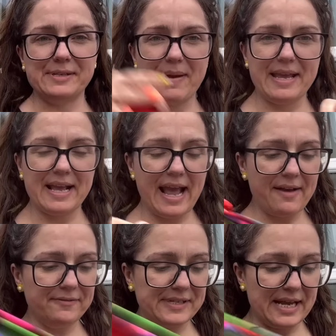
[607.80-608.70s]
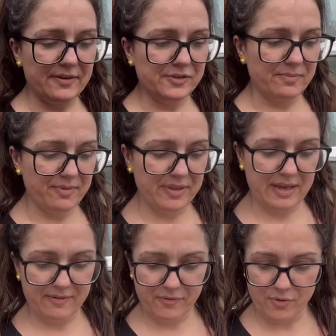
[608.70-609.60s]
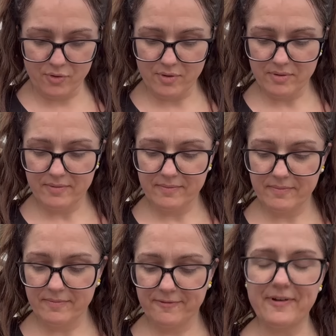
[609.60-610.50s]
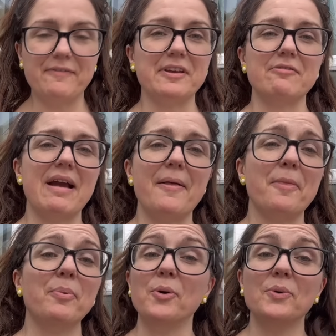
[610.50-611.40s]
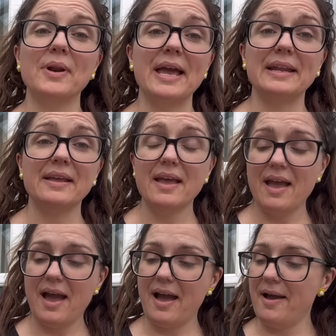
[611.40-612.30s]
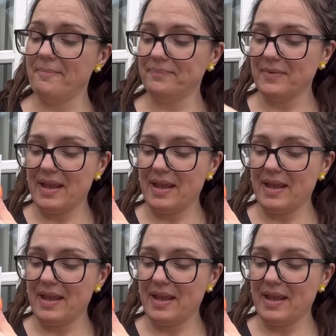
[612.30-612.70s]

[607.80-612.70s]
to make a caftan of something for faffing around the pool in. Um,